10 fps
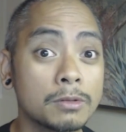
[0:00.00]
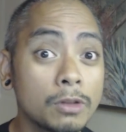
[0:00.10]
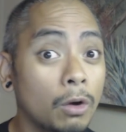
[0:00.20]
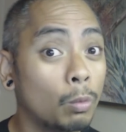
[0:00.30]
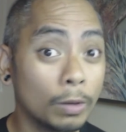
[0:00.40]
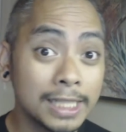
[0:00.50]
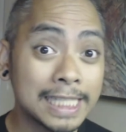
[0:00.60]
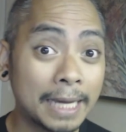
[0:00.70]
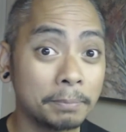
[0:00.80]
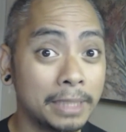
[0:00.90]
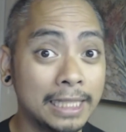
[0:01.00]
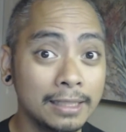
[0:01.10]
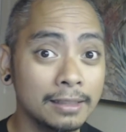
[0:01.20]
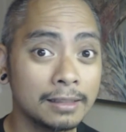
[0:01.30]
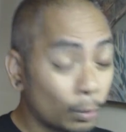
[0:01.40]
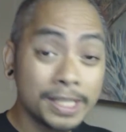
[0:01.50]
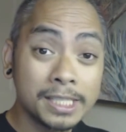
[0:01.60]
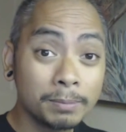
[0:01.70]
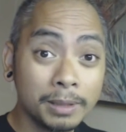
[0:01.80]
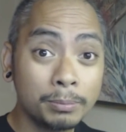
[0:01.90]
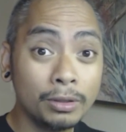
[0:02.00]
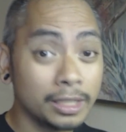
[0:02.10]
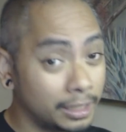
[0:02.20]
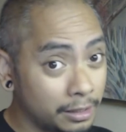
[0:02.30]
So what does that mean? Quite simply put,